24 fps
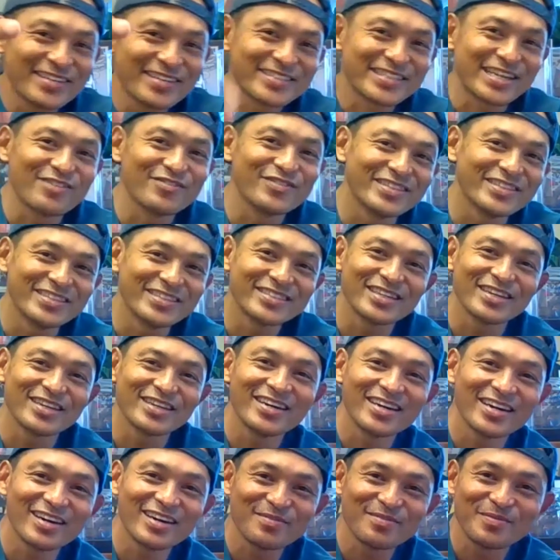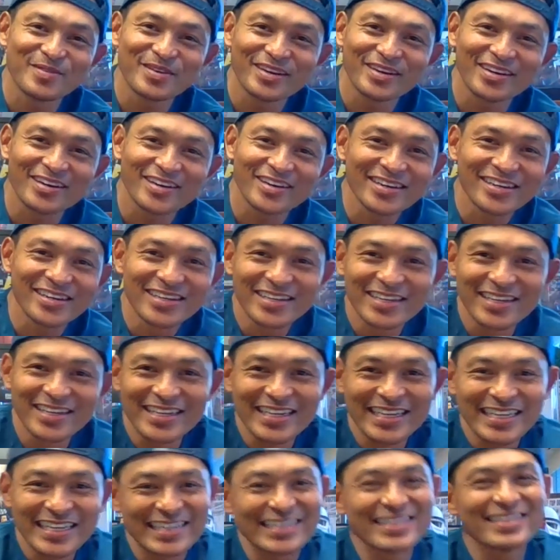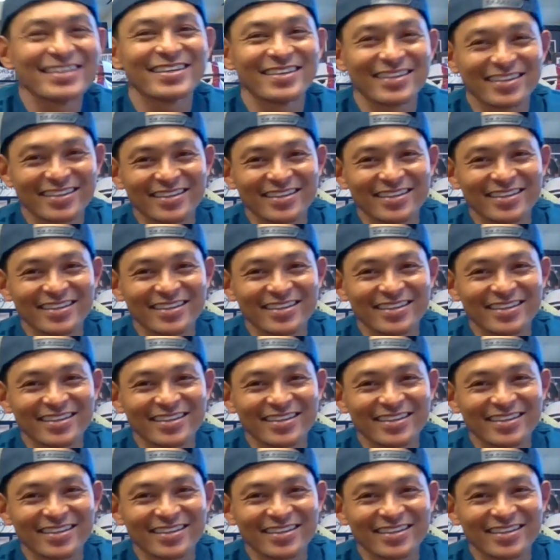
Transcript: 70s. I'm. Uh, or the late 70s. Is that